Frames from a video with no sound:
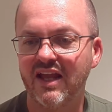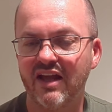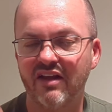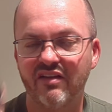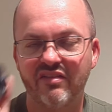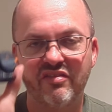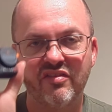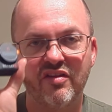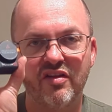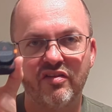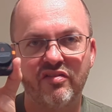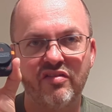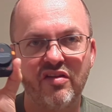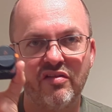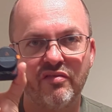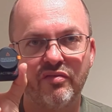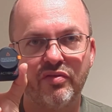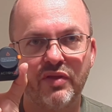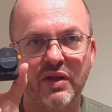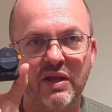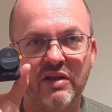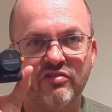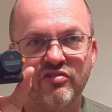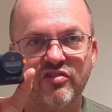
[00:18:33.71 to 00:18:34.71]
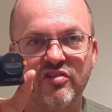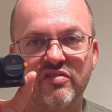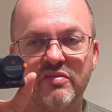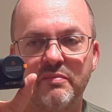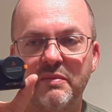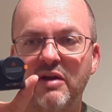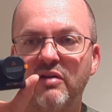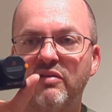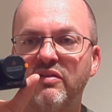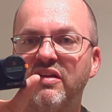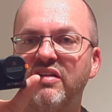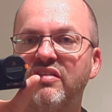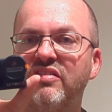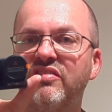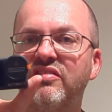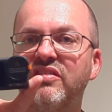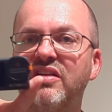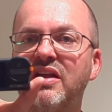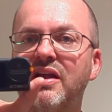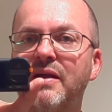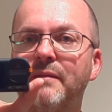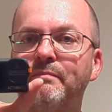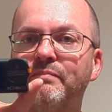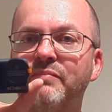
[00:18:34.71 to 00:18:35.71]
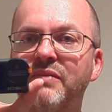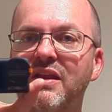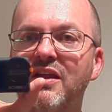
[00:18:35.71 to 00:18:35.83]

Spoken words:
yeah, certain features about this